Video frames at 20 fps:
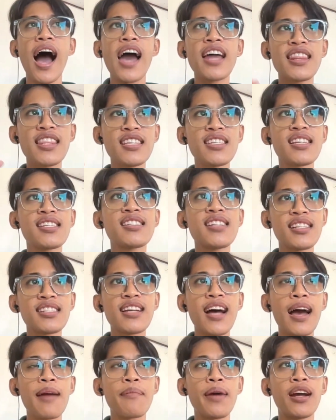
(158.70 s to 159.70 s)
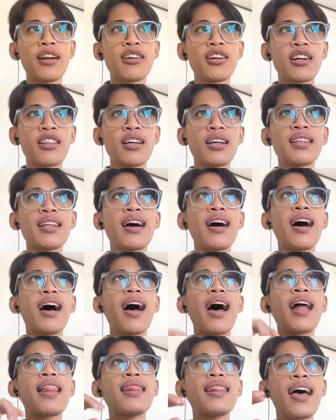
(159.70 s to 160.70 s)
This is the time I learned that
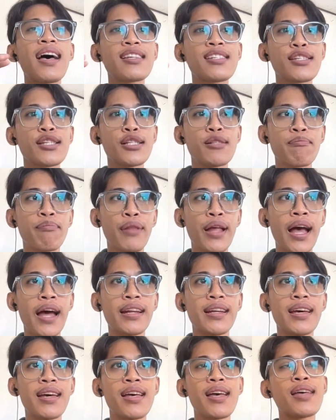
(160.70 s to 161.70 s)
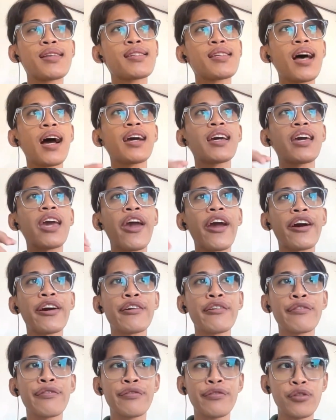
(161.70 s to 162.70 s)
a lesson plan is a
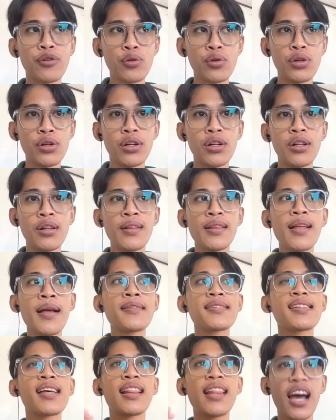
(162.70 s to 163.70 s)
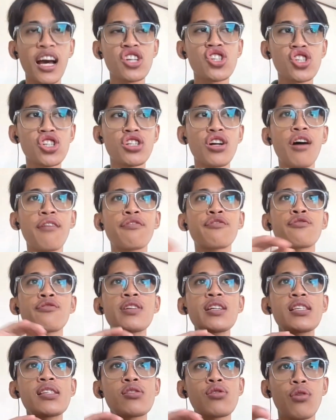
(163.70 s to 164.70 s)
careful selection of
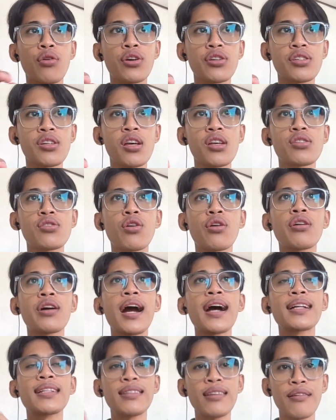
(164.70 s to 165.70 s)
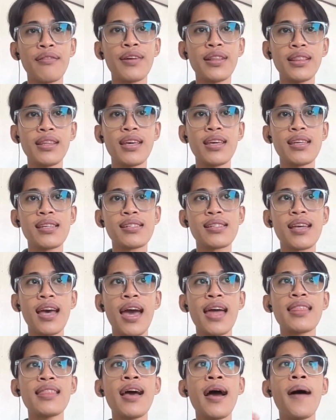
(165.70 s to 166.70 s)
resources or activities
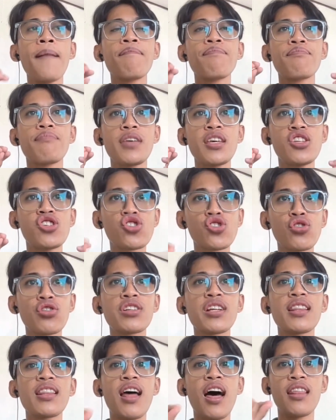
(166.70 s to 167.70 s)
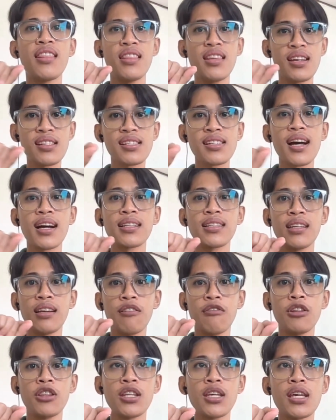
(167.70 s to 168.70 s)
and ensure that these
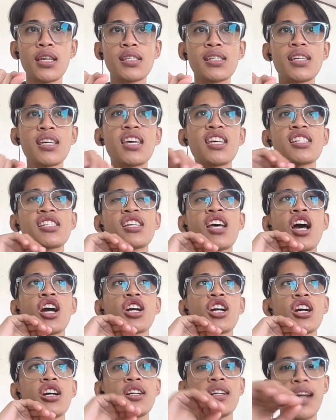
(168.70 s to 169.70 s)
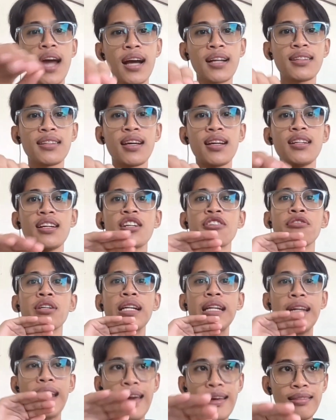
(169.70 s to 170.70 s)
activities is connected,
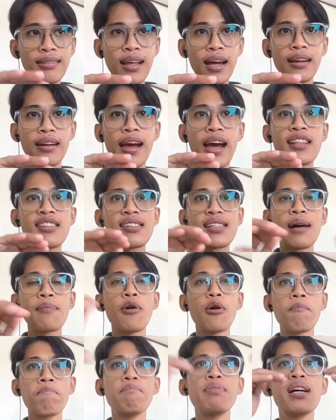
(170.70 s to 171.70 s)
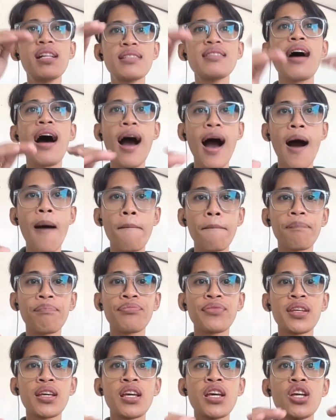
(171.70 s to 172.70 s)
related, and somehow build up
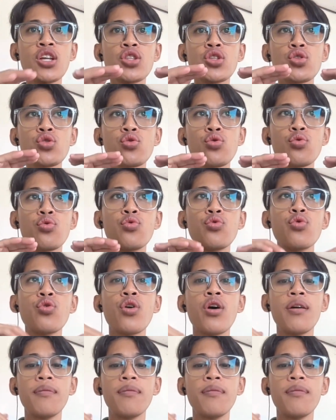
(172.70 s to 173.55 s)
to